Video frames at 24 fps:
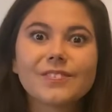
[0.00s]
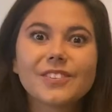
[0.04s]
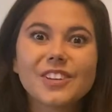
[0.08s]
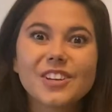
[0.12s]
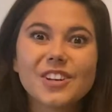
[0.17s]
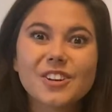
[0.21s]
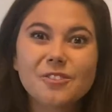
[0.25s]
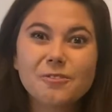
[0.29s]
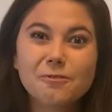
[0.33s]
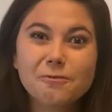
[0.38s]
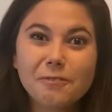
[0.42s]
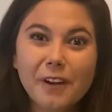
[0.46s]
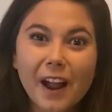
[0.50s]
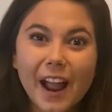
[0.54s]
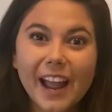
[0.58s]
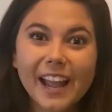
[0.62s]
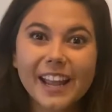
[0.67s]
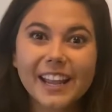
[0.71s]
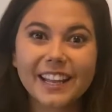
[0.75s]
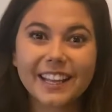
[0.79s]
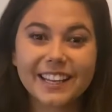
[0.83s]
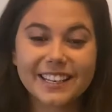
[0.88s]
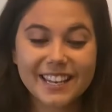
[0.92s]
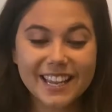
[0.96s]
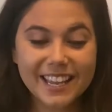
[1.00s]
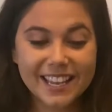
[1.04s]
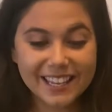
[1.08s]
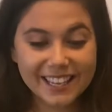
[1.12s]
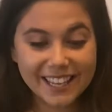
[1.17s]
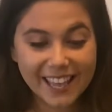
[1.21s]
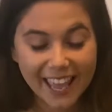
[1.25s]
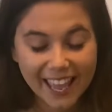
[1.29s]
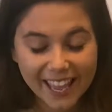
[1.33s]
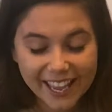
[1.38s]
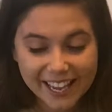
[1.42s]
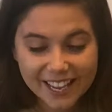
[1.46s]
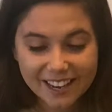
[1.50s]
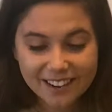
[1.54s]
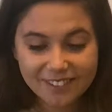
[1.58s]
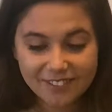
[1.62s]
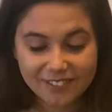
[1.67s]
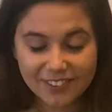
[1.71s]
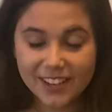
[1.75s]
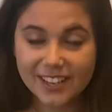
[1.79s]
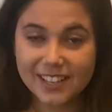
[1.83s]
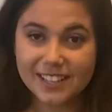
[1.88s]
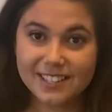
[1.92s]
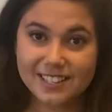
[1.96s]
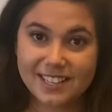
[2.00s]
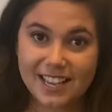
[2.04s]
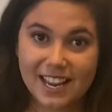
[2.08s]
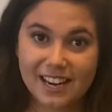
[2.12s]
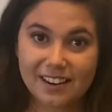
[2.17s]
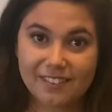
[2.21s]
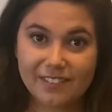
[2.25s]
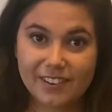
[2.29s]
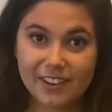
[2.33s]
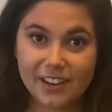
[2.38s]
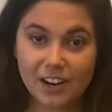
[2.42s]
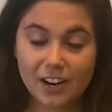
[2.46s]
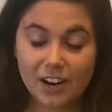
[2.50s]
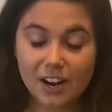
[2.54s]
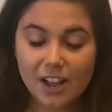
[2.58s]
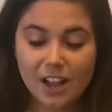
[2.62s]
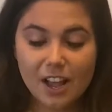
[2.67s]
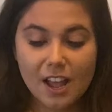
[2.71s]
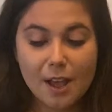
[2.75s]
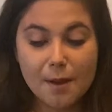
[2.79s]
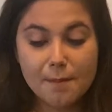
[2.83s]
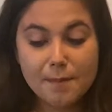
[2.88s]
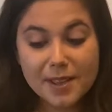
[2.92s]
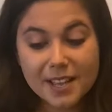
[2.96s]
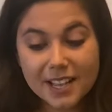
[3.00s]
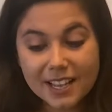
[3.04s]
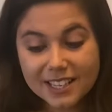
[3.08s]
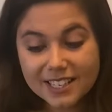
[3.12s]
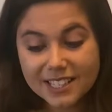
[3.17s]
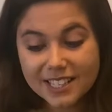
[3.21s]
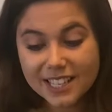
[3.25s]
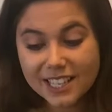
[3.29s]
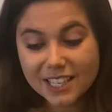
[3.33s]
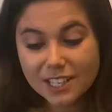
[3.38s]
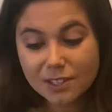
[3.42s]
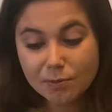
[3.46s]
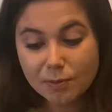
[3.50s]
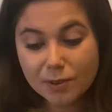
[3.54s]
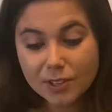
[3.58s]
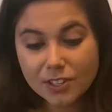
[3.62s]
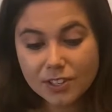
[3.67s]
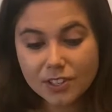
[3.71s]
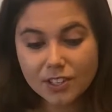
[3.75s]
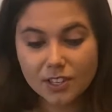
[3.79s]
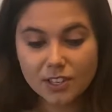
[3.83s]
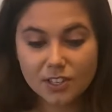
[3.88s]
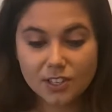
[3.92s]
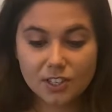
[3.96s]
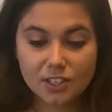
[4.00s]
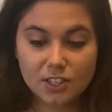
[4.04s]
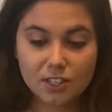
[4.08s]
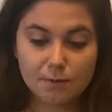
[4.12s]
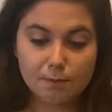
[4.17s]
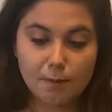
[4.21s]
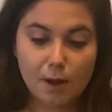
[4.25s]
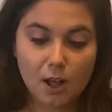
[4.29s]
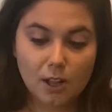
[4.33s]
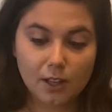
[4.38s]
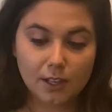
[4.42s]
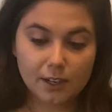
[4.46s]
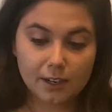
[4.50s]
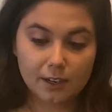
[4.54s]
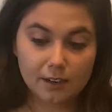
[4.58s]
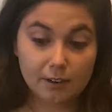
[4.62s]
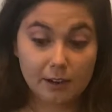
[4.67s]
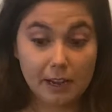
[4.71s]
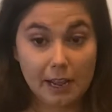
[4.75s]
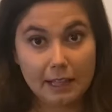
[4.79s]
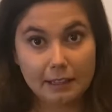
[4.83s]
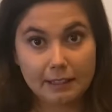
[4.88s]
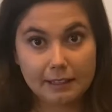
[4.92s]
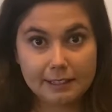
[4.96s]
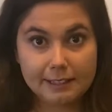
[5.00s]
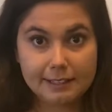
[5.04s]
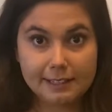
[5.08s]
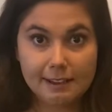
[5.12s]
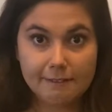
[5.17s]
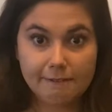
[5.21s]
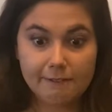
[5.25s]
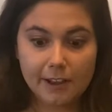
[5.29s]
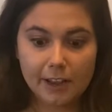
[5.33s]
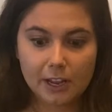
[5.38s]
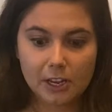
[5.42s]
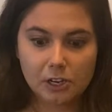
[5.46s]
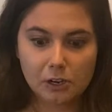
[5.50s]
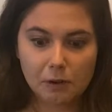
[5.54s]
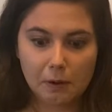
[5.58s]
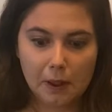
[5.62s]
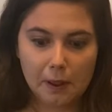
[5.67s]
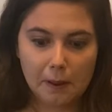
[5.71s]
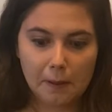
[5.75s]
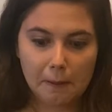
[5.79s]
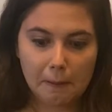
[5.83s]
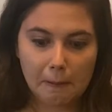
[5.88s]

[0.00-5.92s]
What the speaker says: You're right, it can fit inside of here because this one's smaller. Okay, let's see if I can do it.